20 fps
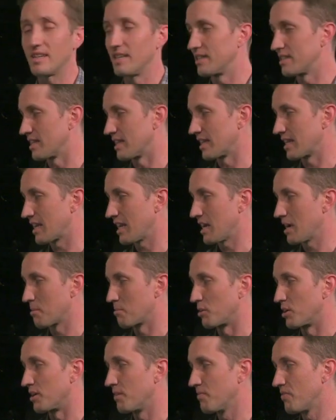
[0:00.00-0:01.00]
into the
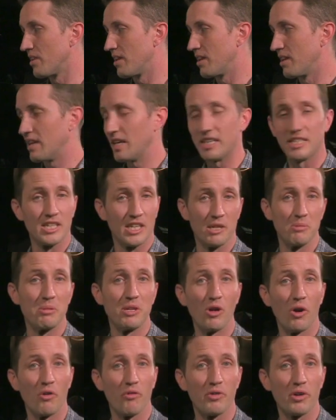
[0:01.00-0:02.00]
camera, it's going to
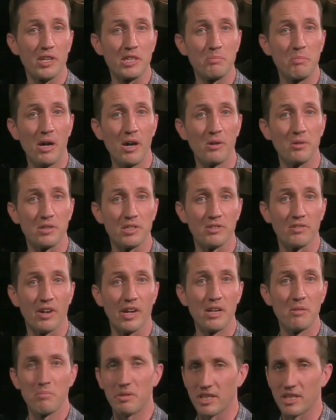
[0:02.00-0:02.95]
be overexposed, right?